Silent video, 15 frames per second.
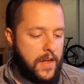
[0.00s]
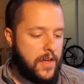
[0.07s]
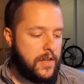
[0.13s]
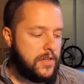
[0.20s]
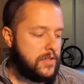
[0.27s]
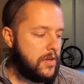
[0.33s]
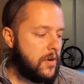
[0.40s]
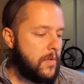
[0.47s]

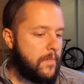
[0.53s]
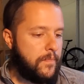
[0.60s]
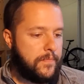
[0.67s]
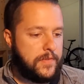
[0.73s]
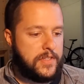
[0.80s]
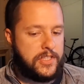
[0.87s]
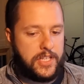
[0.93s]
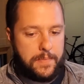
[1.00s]
So,
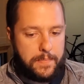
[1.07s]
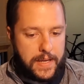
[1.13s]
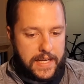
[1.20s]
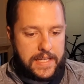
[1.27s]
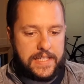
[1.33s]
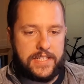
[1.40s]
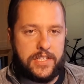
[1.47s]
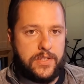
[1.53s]
shipping
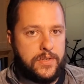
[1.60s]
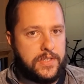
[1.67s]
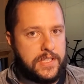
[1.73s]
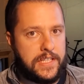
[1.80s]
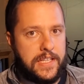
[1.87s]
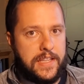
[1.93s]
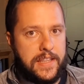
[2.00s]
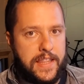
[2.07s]
isn't
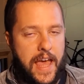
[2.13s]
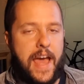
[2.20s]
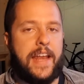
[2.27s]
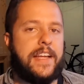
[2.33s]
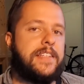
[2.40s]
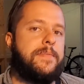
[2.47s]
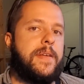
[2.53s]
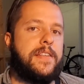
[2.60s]
usually that
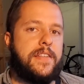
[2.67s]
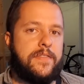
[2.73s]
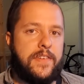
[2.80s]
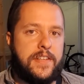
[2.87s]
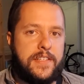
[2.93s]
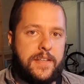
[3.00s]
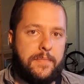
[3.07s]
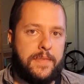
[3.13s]
expensive on
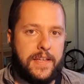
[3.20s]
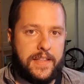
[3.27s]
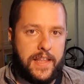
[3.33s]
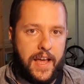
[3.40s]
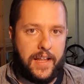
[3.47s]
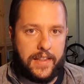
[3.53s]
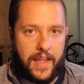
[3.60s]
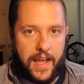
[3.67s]
something
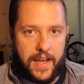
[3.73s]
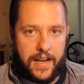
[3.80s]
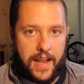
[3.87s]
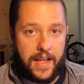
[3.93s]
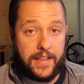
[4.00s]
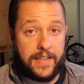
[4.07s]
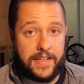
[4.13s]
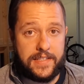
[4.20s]
that light,
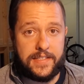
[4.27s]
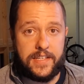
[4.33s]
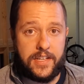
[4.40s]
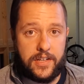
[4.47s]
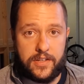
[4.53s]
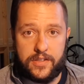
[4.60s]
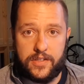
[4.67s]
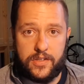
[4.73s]
at least here
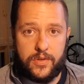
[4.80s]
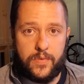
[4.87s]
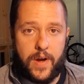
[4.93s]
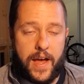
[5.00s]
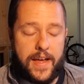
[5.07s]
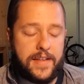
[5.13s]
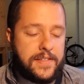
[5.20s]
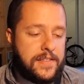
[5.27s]
in the
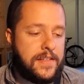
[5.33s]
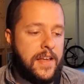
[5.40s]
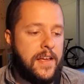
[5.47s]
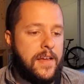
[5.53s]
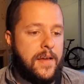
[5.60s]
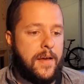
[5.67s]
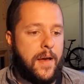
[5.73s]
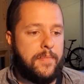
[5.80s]
US.
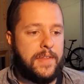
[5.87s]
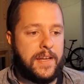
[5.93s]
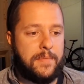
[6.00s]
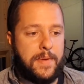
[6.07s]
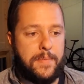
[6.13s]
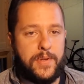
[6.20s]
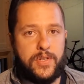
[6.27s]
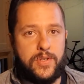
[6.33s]
I'm thinking
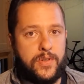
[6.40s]
maybe two,